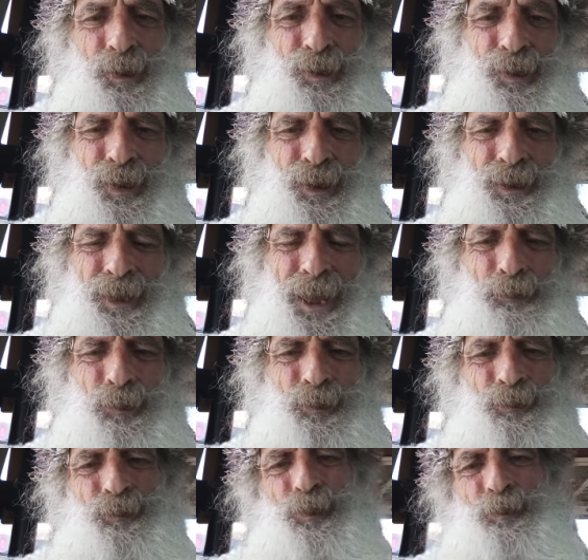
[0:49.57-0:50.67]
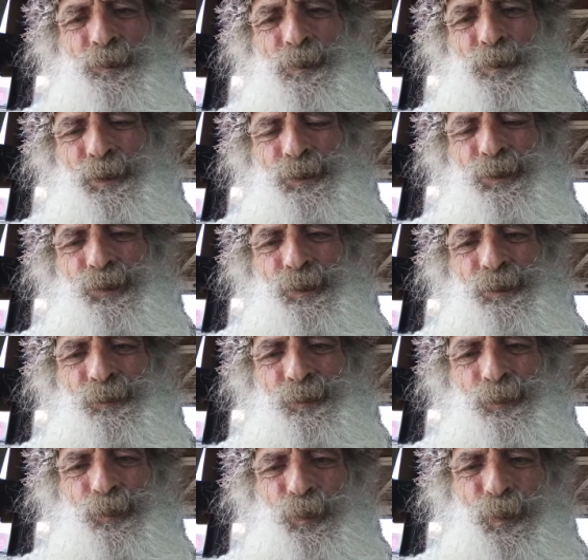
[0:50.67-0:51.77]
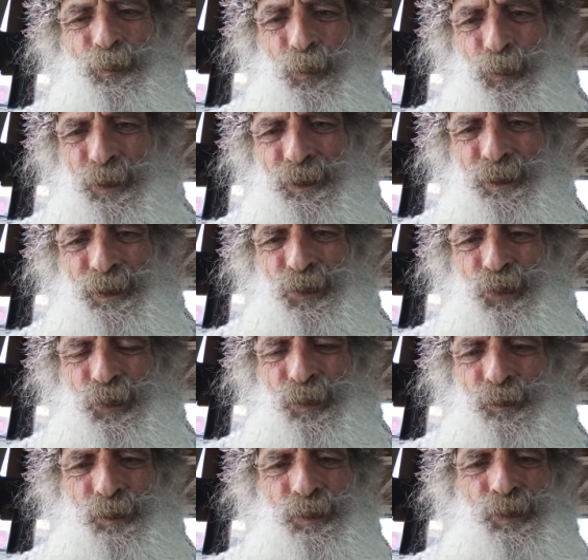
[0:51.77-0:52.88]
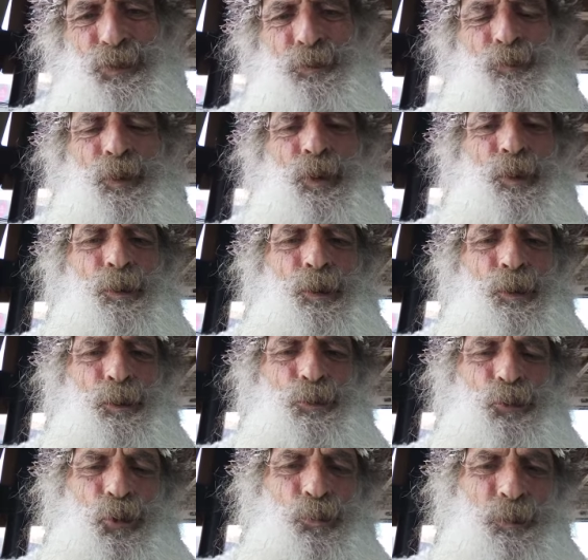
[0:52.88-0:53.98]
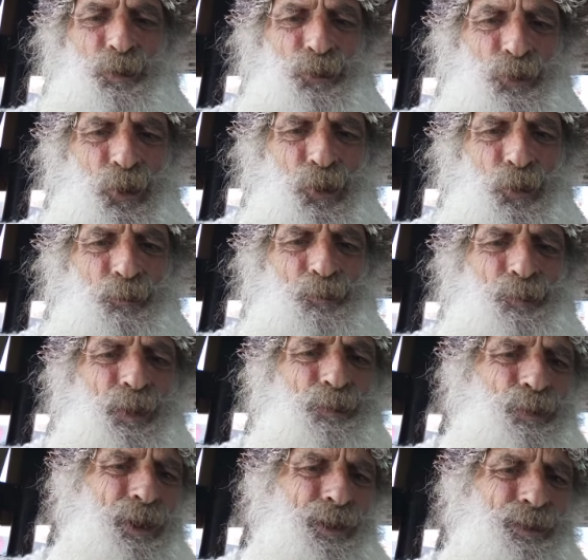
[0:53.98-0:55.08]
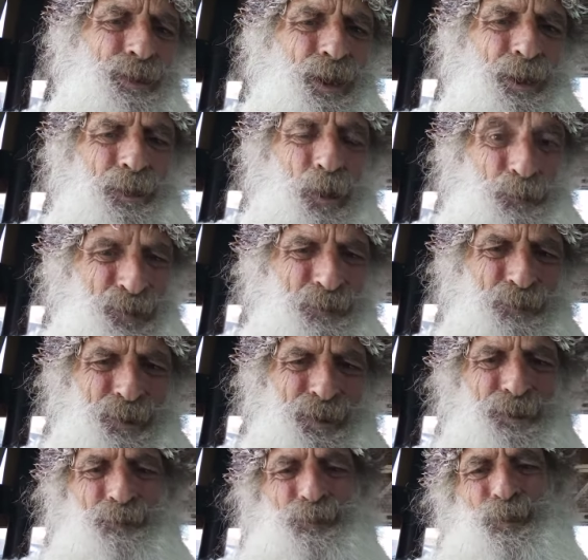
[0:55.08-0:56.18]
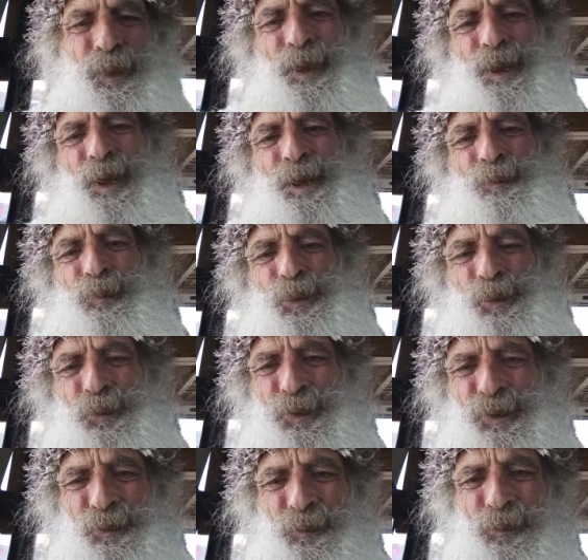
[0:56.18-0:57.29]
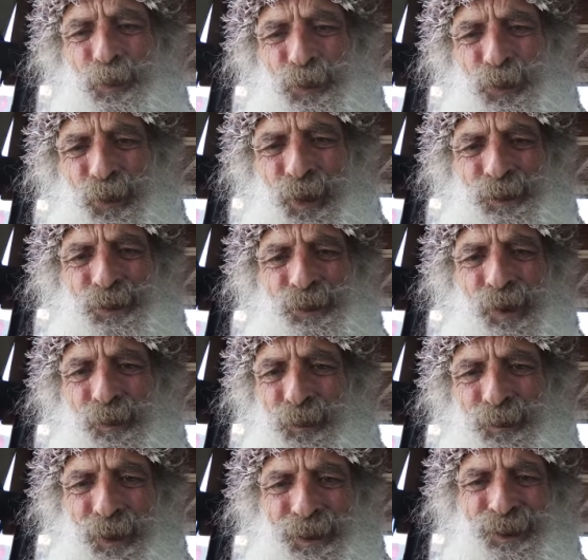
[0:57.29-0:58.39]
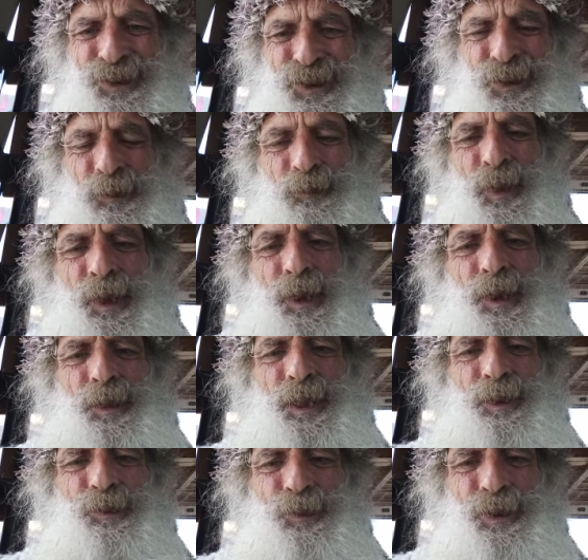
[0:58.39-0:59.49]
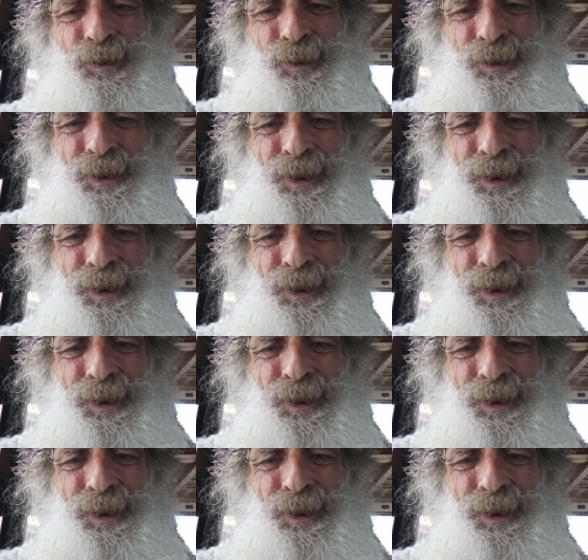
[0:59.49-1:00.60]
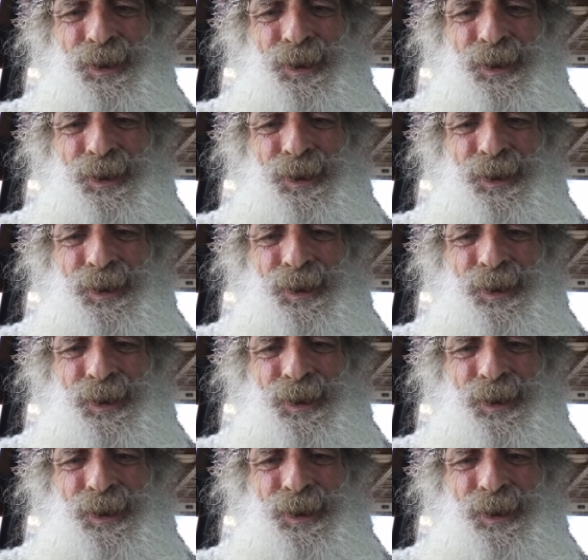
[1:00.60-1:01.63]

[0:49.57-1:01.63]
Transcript: captain from the military with 14 years service showed me a stone that of something and possibly some fossilized things that could indicate that this was a massacre